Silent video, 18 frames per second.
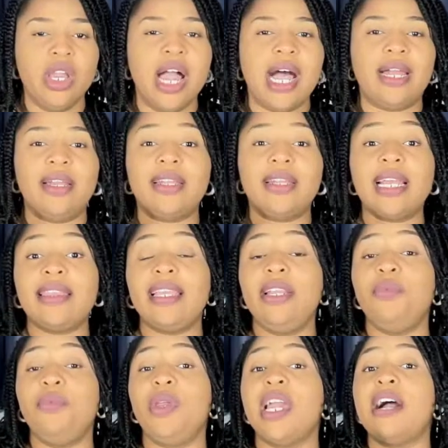Another
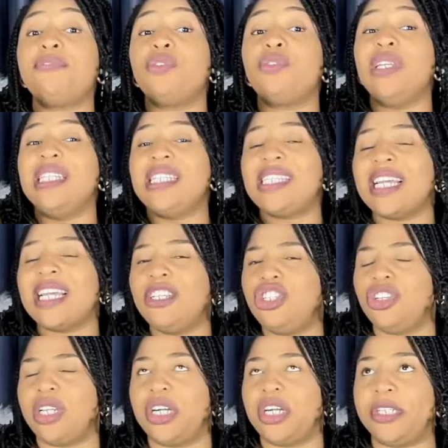thing, we have to
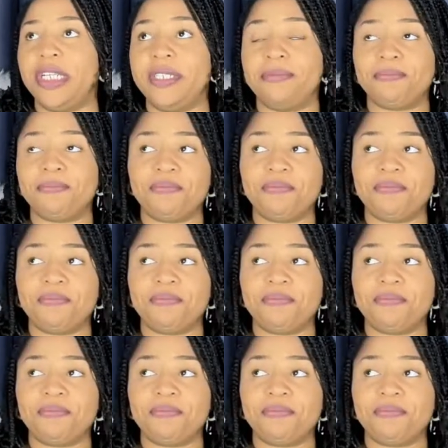intentionally